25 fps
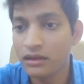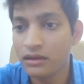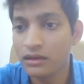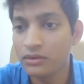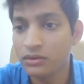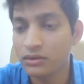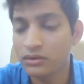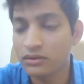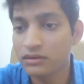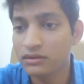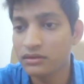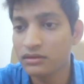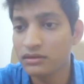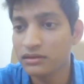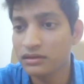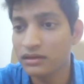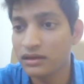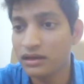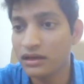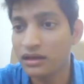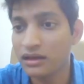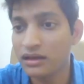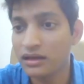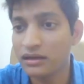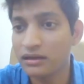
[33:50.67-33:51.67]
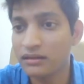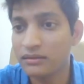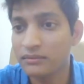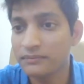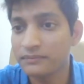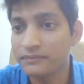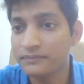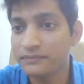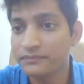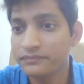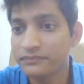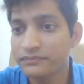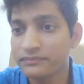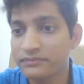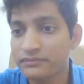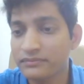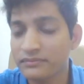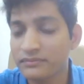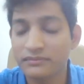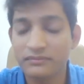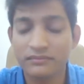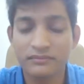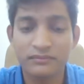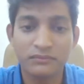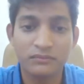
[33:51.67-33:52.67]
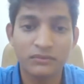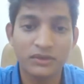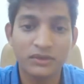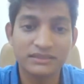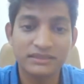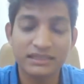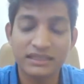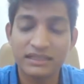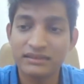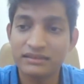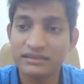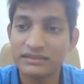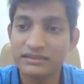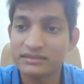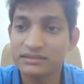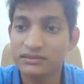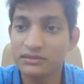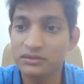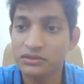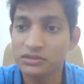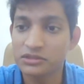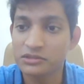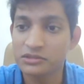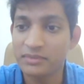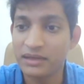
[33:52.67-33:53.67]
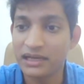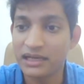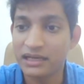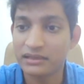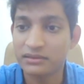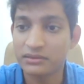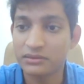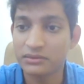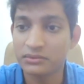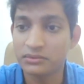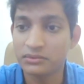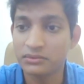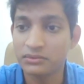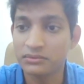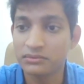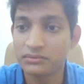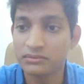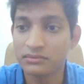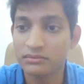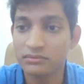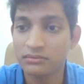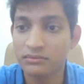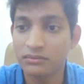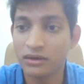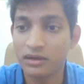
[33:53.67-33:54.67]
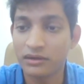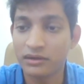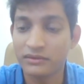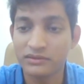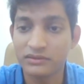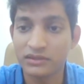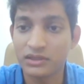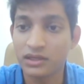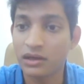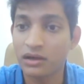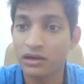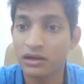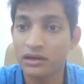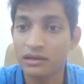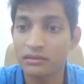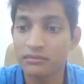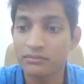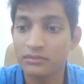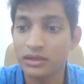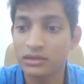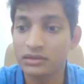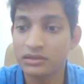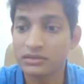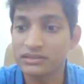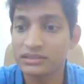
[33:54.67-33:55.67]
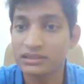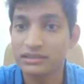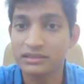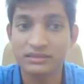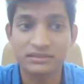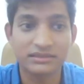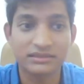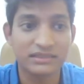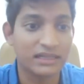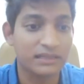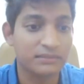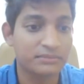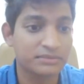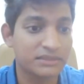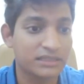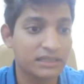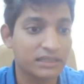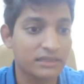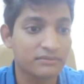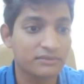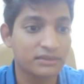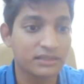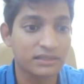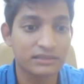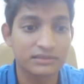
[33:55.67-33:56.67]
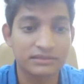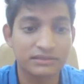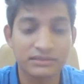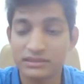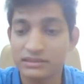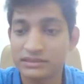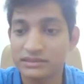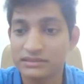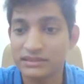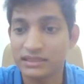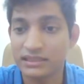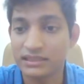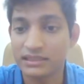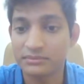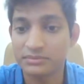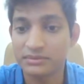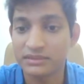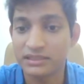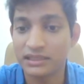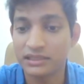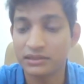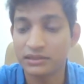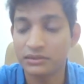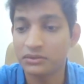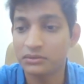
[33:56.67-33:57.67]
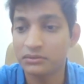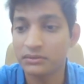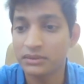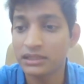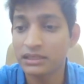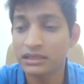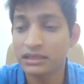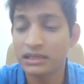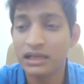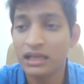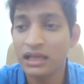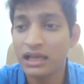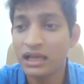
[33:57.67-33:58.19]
Look, once again, this goes back to what we were talking about: certain setups that work, certain setups that don't work.